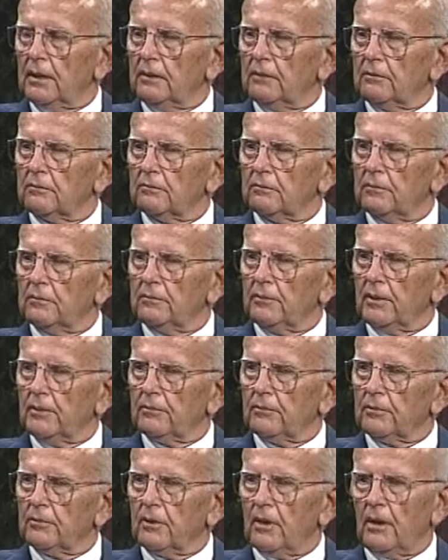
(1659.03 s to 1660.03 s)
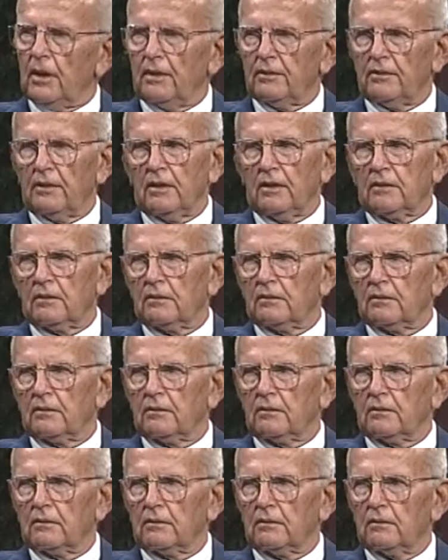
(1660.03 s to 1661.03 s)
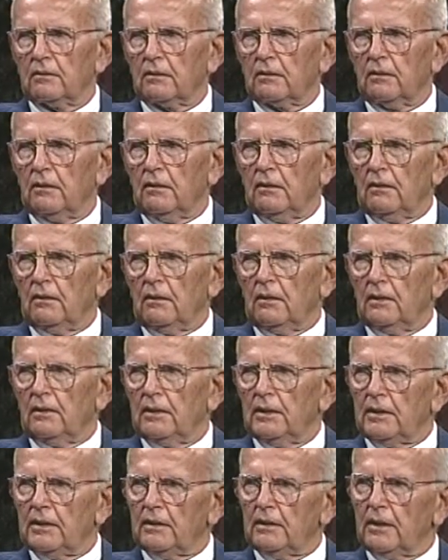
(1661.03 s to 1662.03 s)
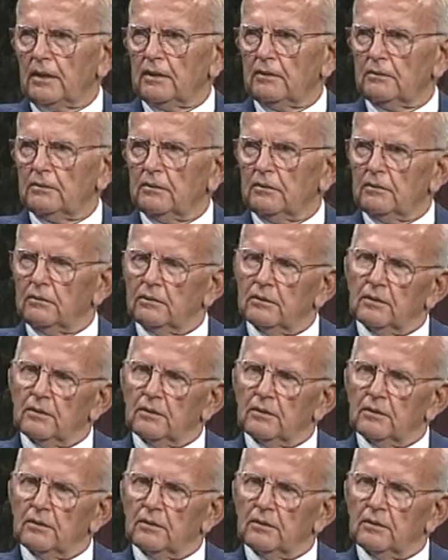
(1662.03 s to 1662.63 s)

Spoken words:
don't remember. I think, well, I don't know.